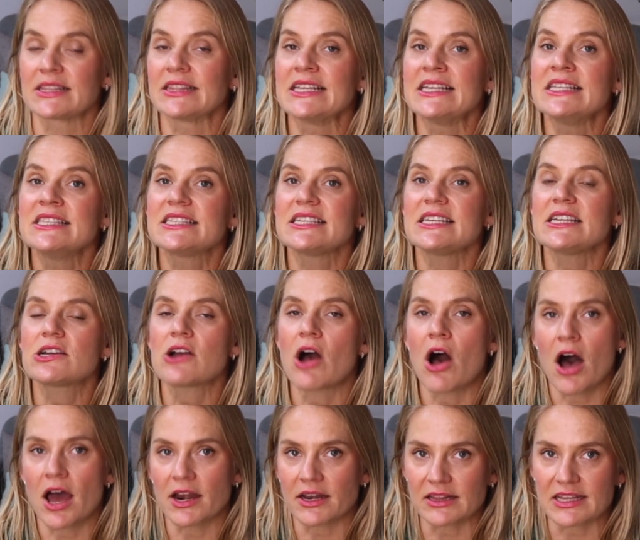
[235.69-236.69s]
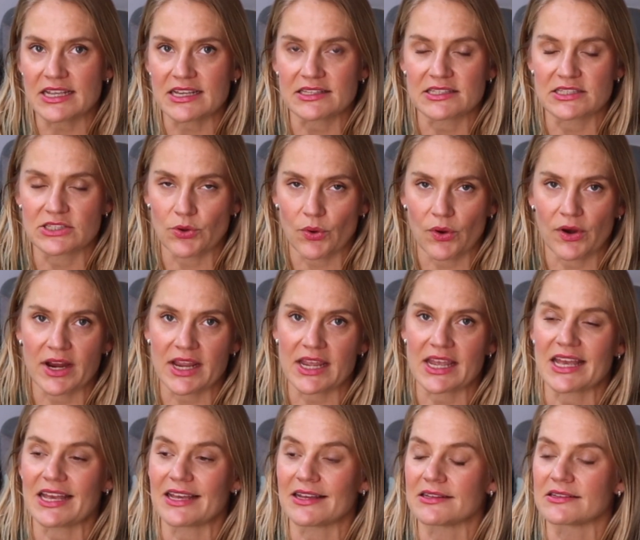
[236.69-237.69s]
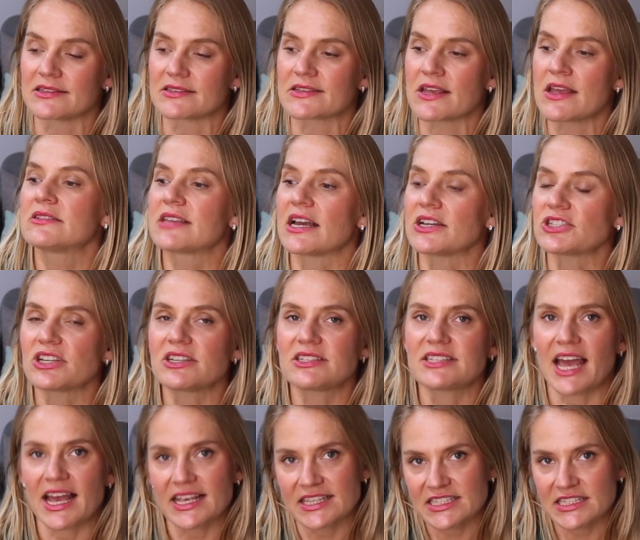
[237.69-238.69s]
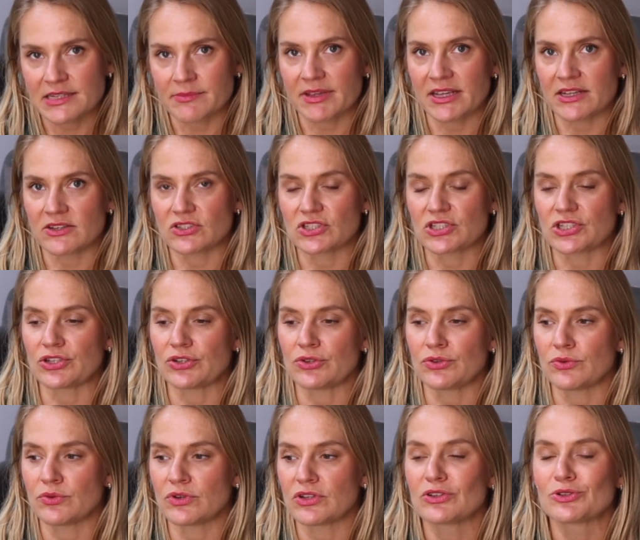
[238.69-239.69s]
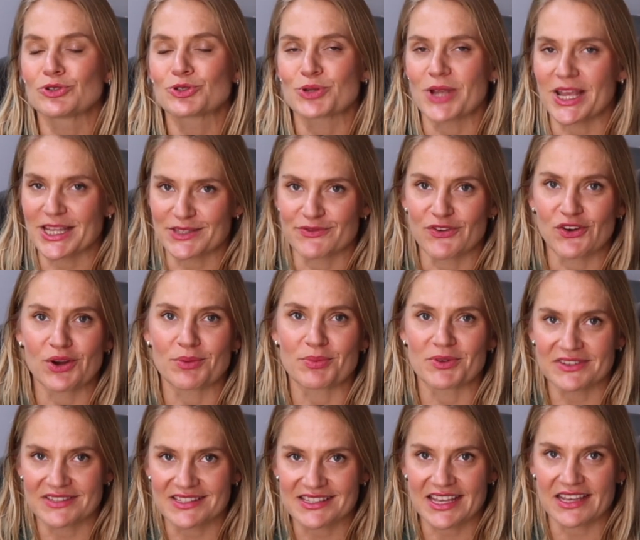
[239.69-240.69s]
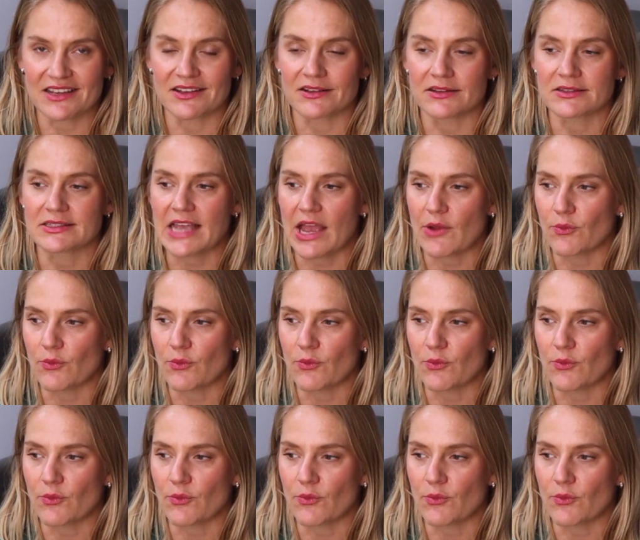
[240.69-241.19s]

Lindsay Connolly's story is such a testament to transferable skills,